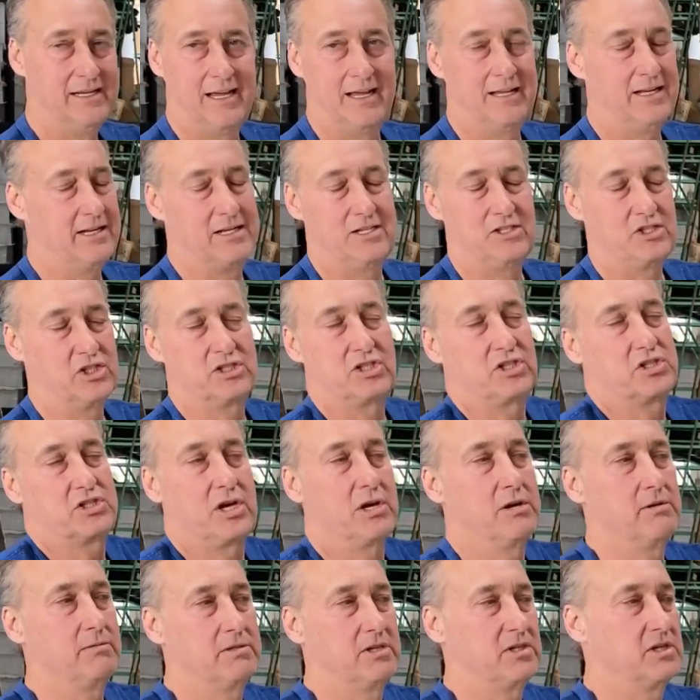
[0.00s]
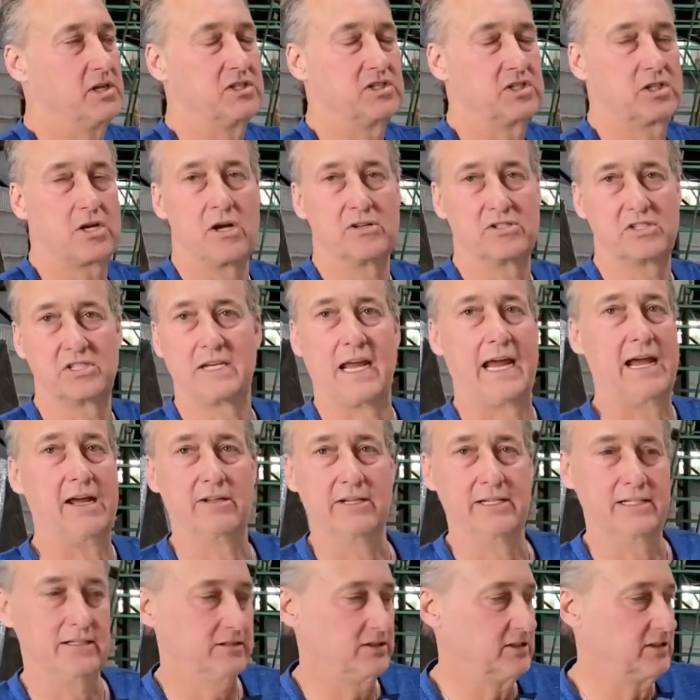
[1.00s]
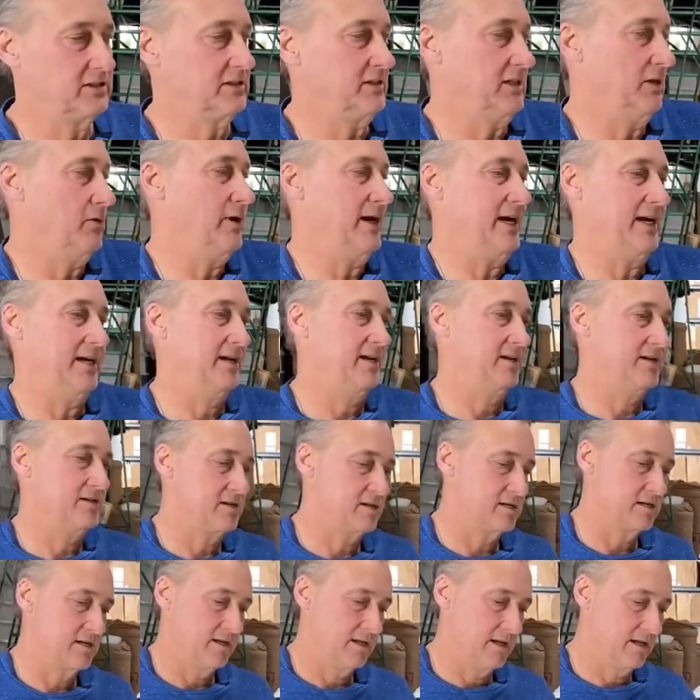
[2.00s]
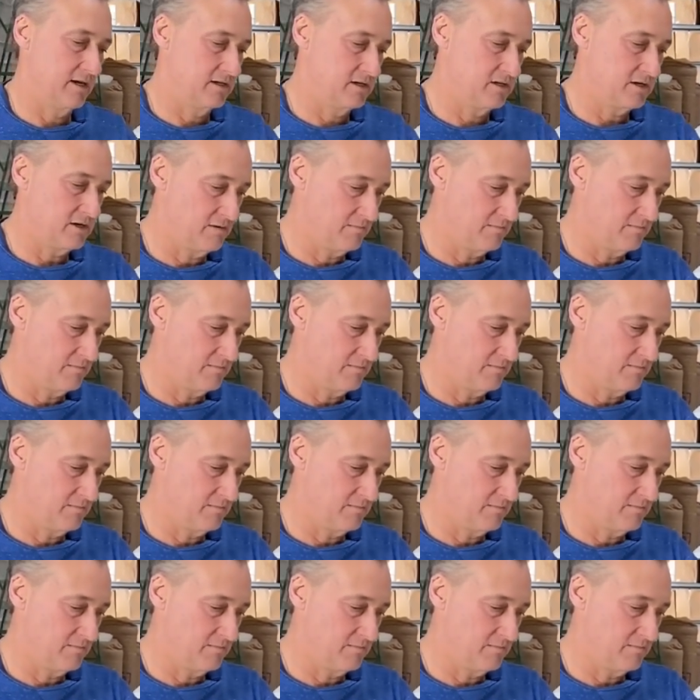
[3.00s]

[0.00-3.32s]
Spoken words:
It's just a certain. It's called scaling. It's just the way it is at a certain